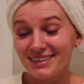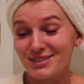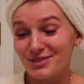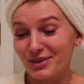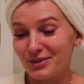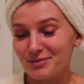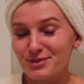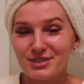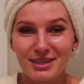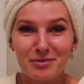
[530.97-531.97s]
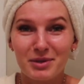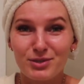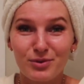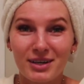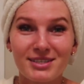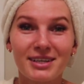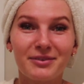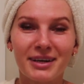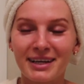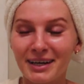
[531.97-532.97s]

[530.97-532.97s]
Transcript: so I'm just like binge watching it right